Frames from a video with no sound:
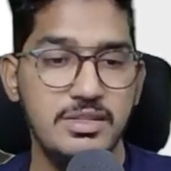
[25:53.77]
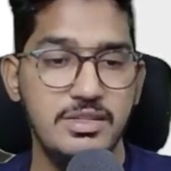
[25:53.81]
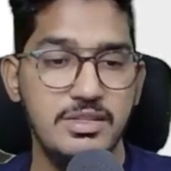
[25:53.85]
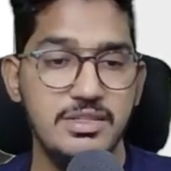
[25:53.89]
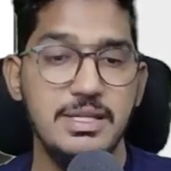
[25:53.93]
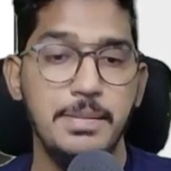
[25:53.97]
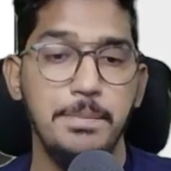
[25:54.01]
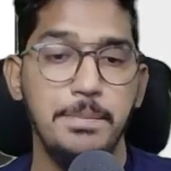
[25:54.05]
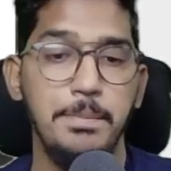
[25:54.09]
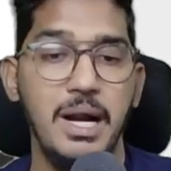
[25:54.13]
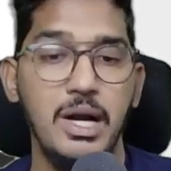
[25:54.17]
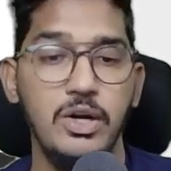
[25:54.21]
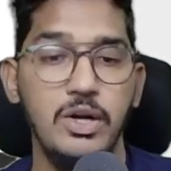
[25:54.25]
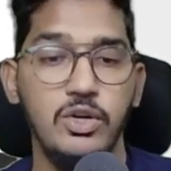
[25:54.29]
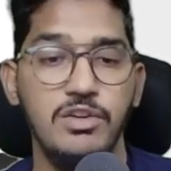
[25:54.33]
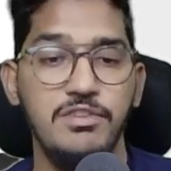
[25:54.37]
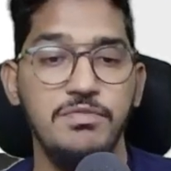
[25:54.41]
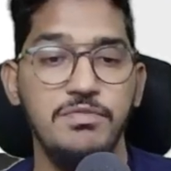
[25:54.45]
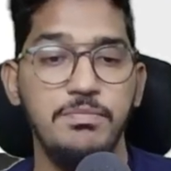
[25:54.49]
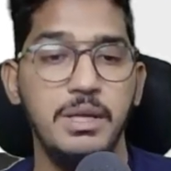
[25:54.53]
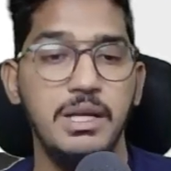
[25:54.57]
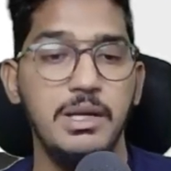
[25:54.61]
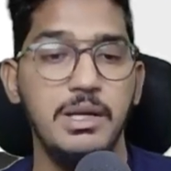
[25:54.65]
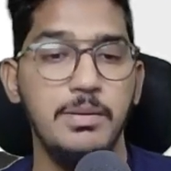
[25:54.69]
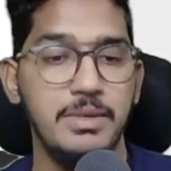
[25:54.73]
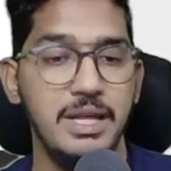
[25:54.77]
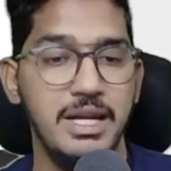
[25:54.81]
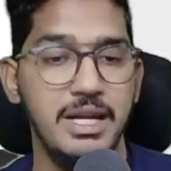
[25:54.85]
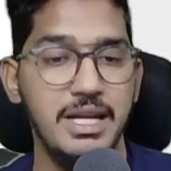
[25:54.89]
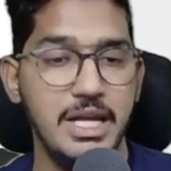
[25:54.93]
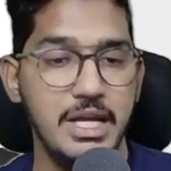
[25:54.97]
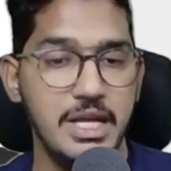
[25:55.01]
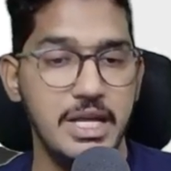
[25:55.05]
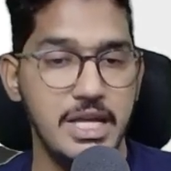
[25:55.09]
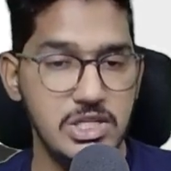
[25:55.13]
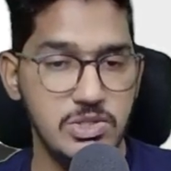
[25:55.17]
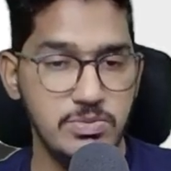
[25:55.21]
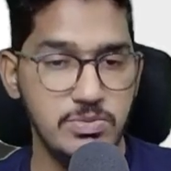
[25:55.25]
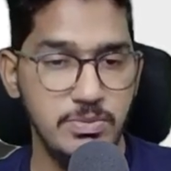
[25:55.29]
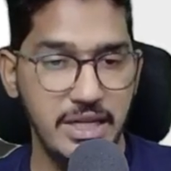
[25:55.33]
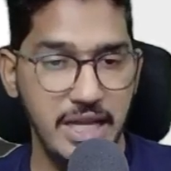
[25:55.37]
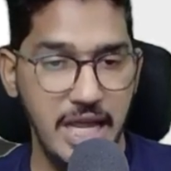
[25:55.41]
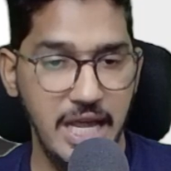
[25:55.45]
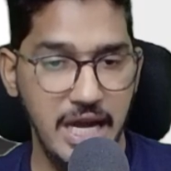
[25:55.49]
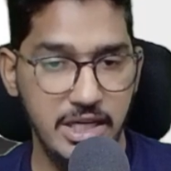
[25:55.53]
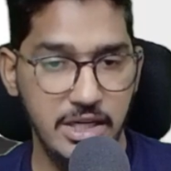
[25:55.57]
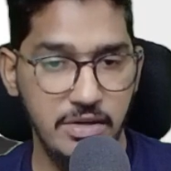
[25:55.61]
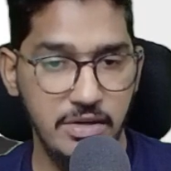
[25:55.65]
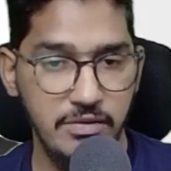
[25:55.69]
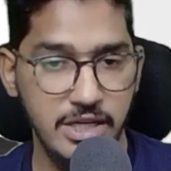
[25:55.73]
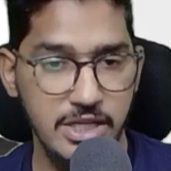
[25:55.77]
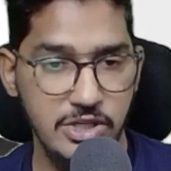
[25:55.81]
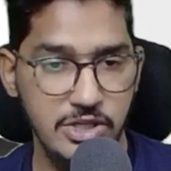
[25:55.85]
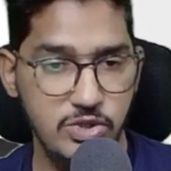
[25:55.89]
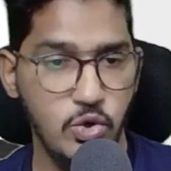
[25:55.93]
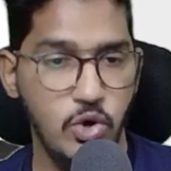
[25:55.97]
this is a part of preliminary engagement activity.